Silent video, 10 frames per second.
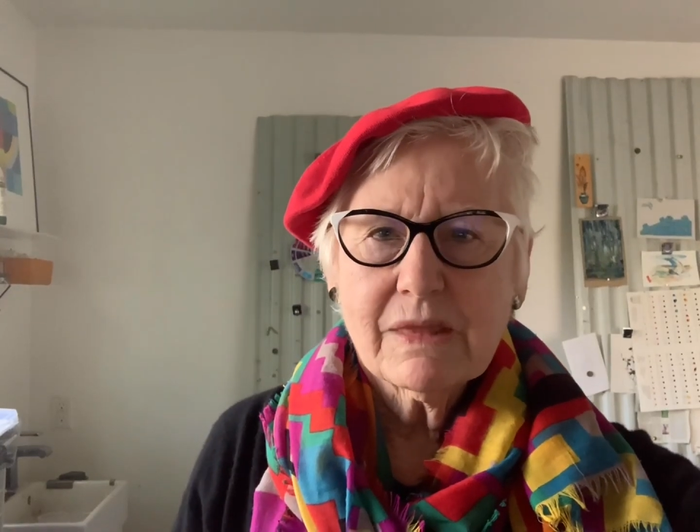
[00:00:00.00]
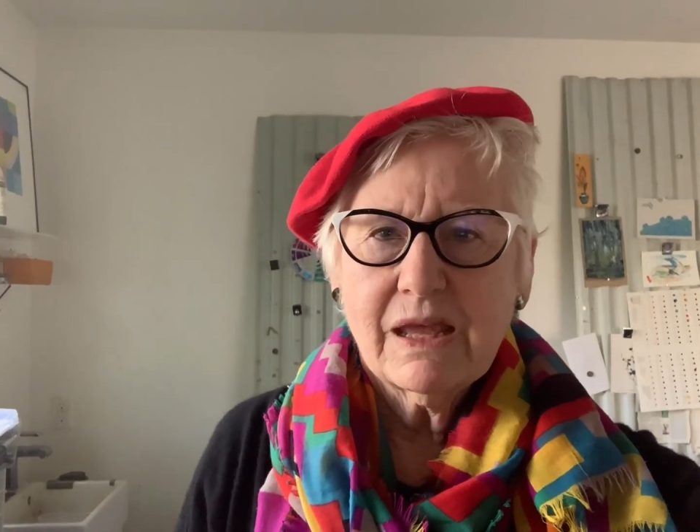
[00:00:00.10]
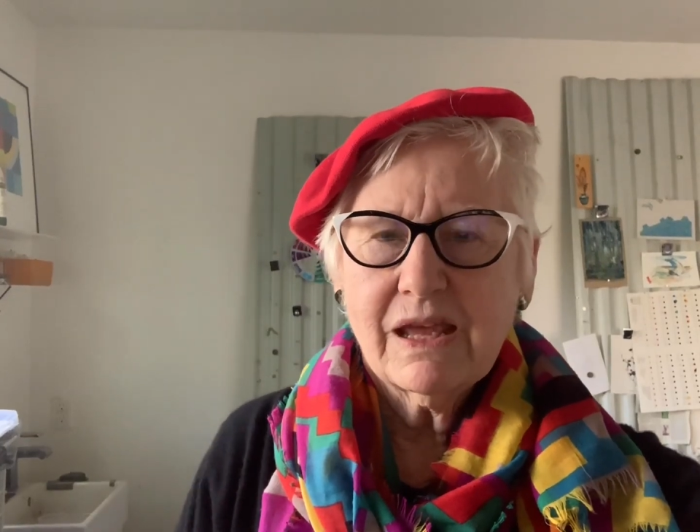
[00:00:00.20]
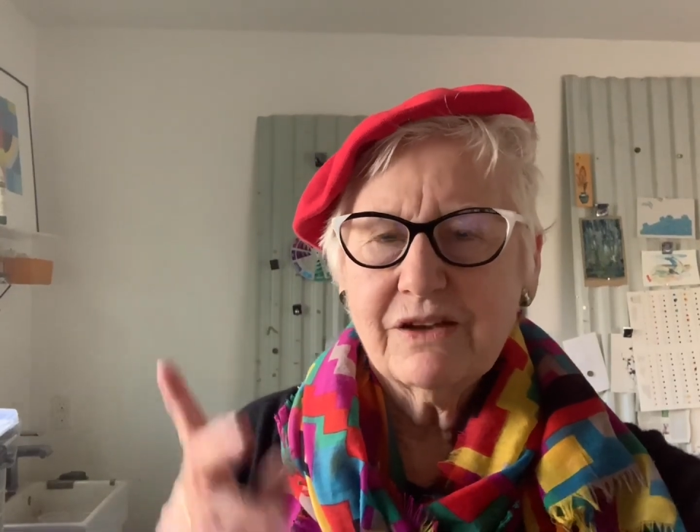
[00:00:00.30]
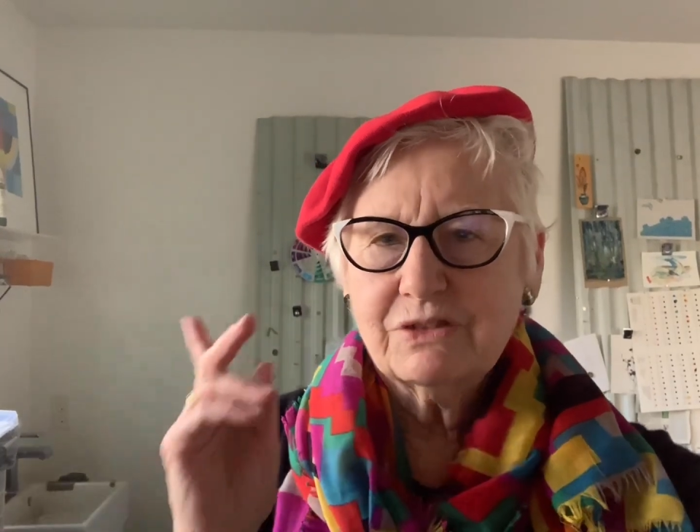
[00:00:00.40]

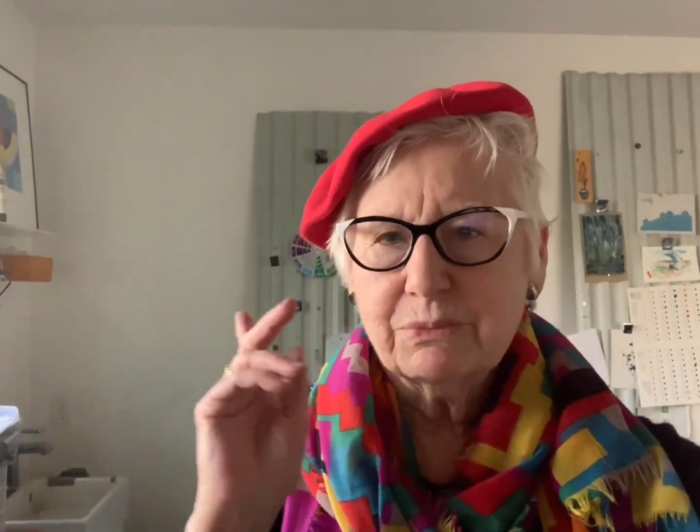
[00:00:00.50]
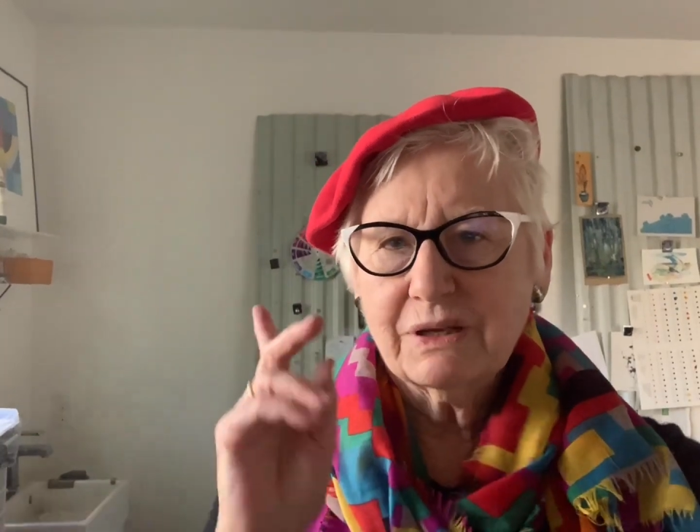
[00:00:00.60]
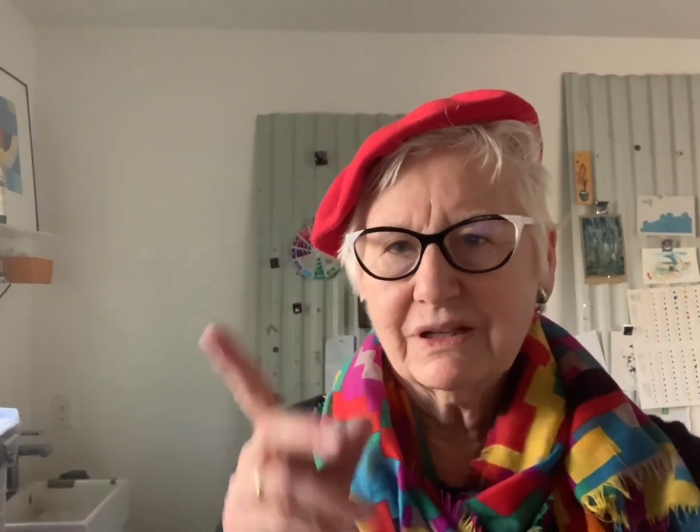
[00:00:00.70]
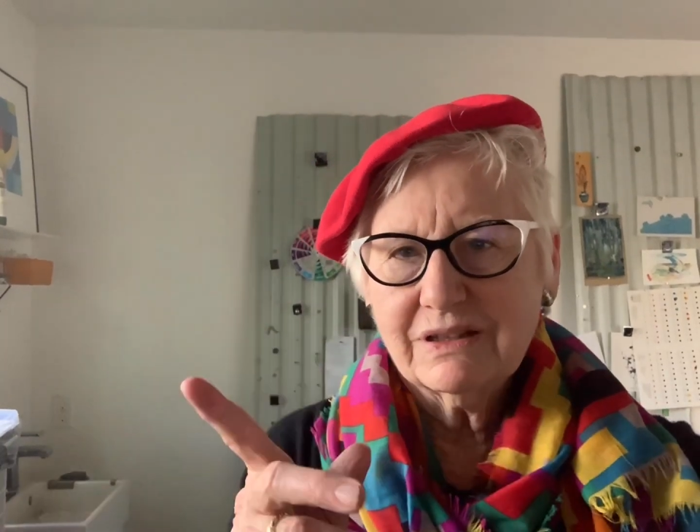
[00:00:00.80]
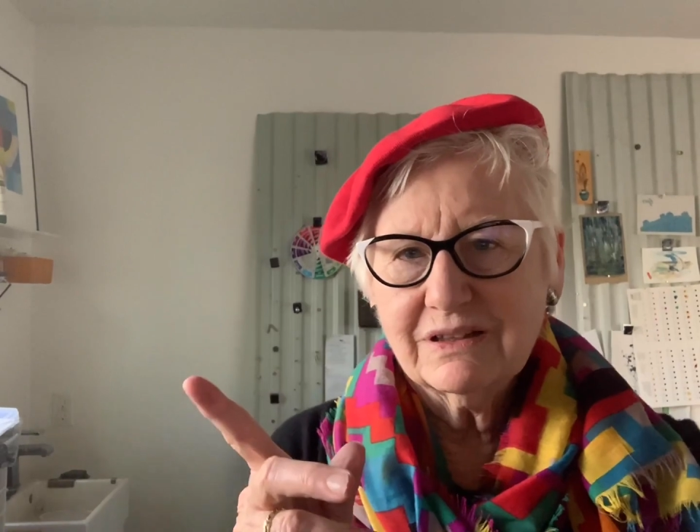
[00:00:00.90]
Hey
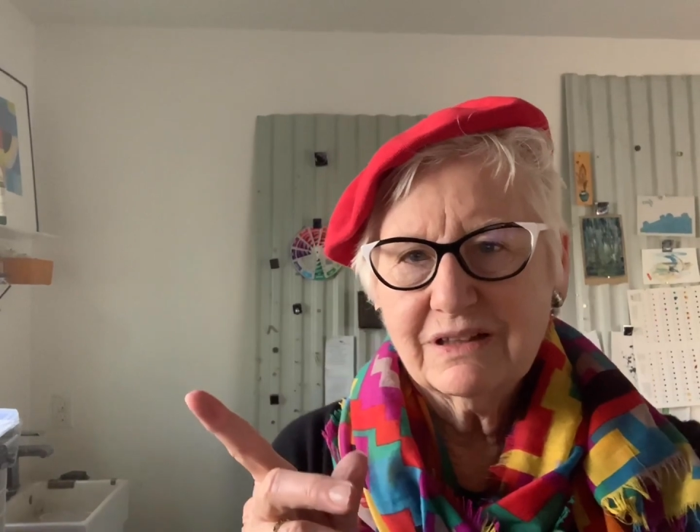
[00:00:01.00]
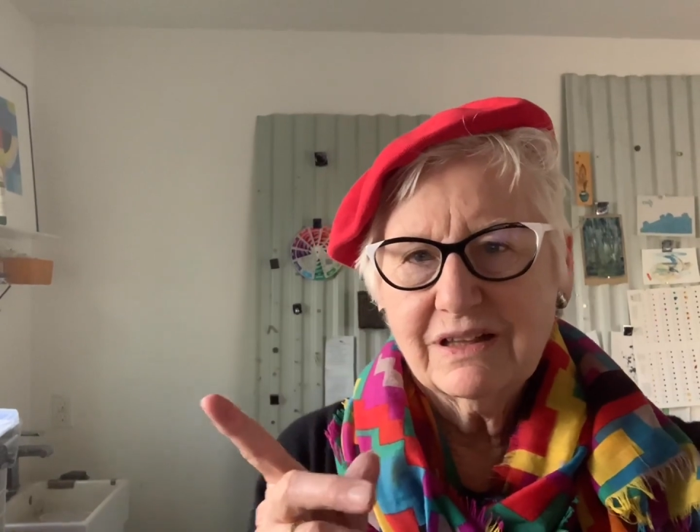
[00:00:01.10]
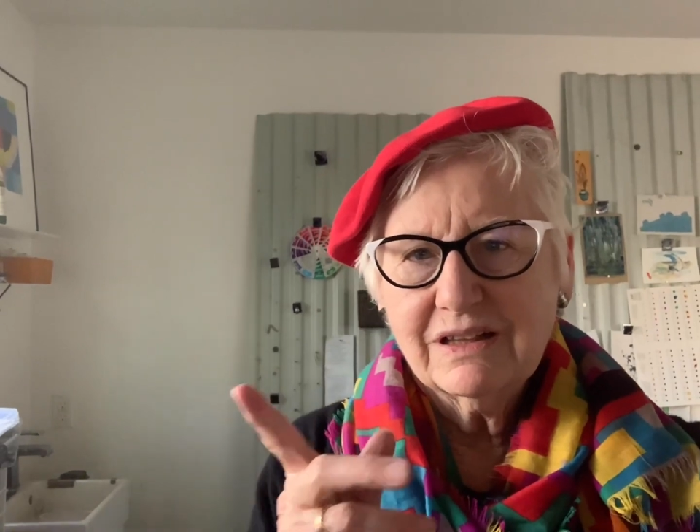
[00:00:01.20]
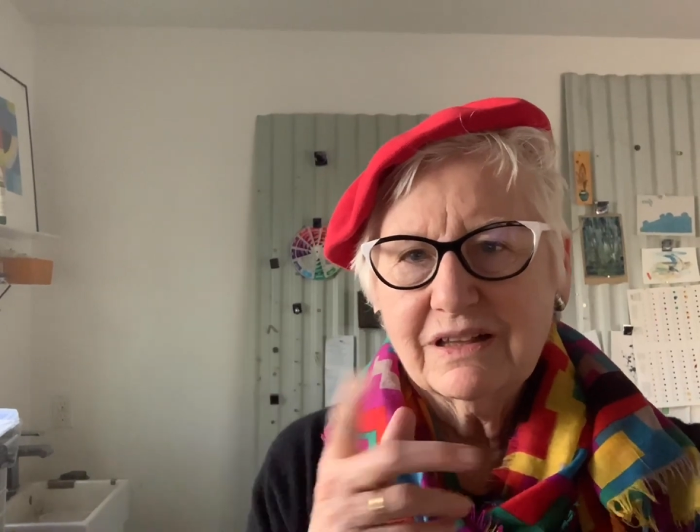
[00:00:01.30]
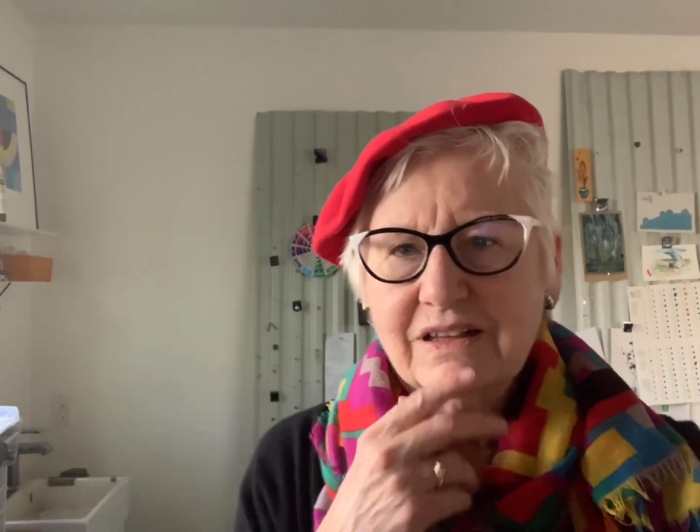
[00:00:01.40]
everybody,
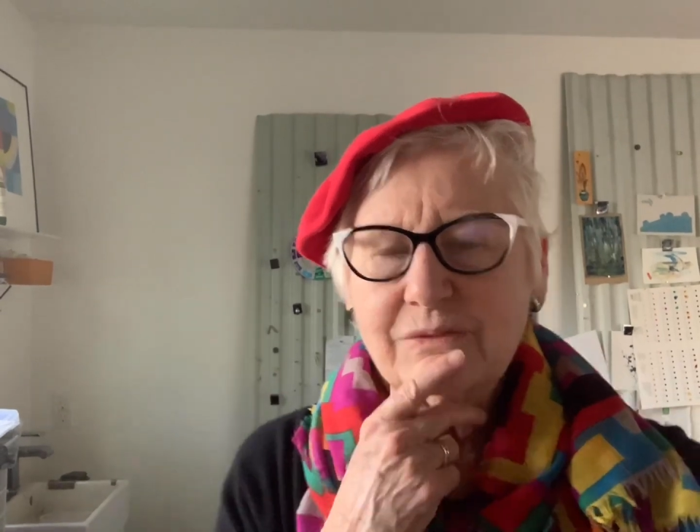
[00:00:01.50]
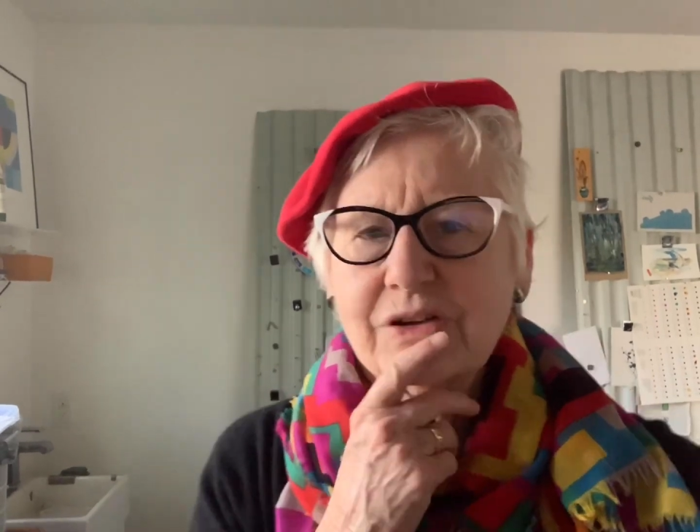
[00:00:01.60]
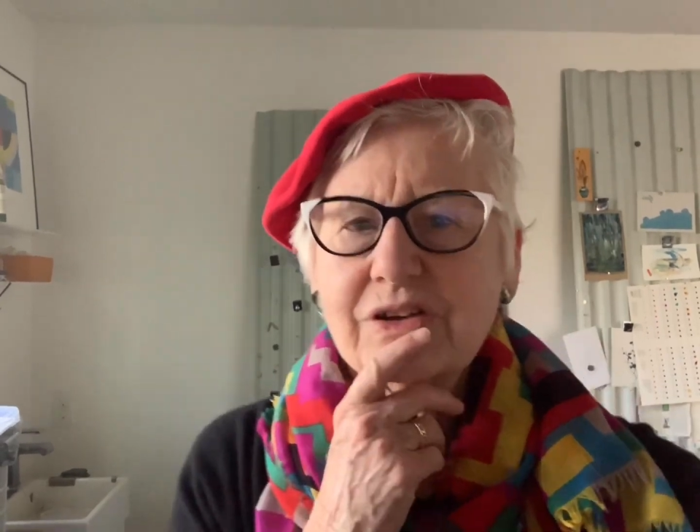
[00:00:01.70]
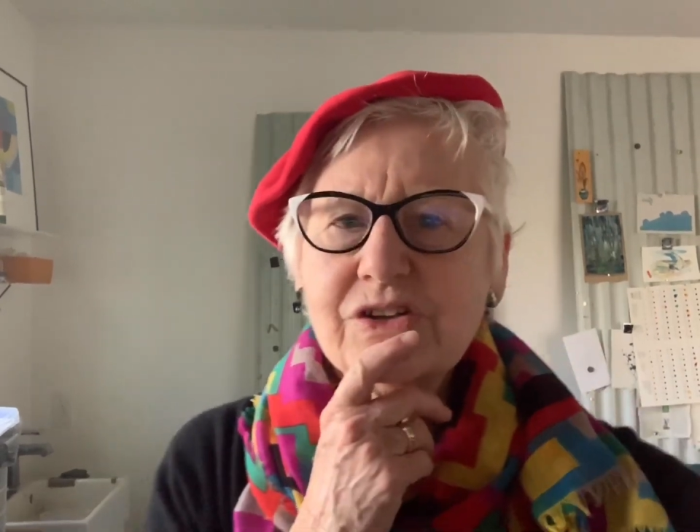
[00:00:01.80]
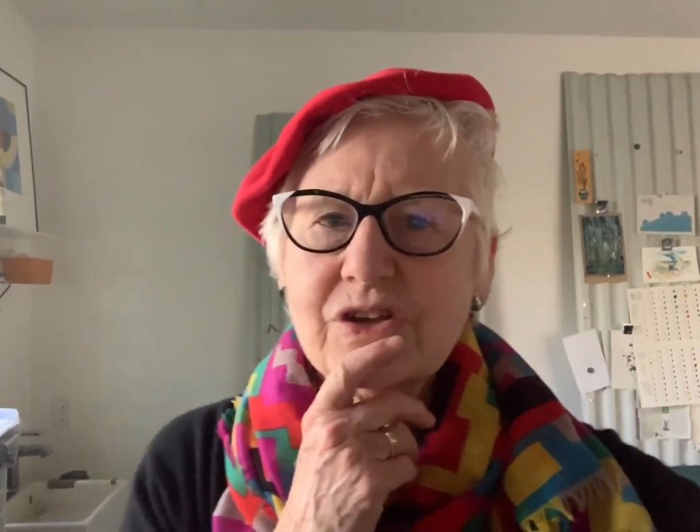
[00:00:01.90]
we're
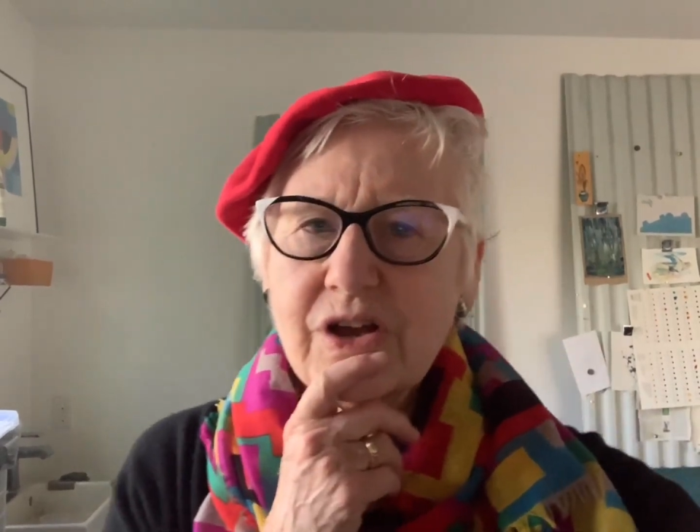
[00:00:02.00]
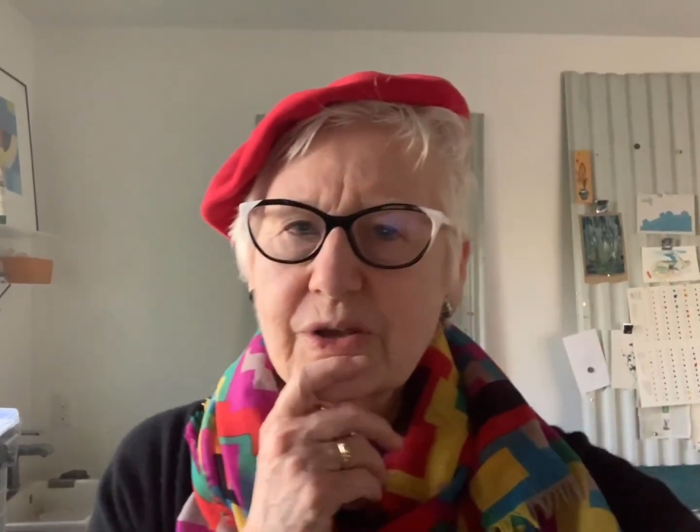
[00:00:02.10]
going to talk